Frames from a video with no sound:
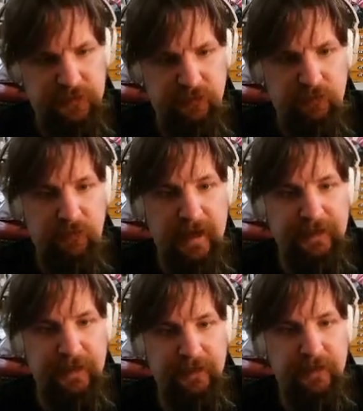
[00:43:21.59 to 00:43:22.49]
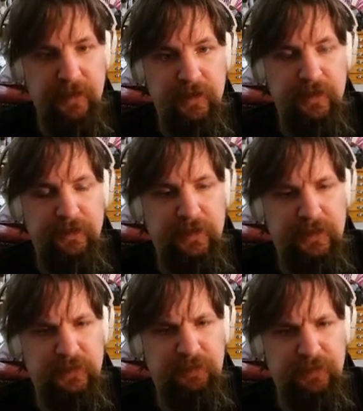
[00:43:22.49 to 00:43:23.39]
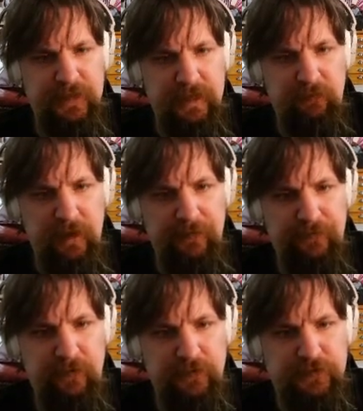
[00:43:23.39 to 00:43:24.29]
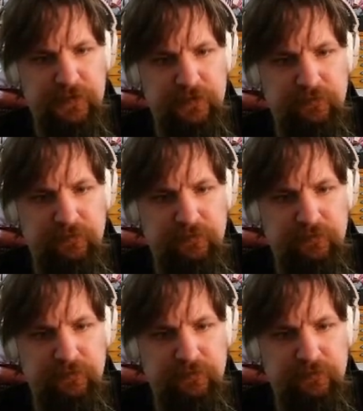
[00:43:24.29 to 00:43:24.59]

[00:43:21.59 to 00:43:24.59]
Don't know why I didn't think to put that away first.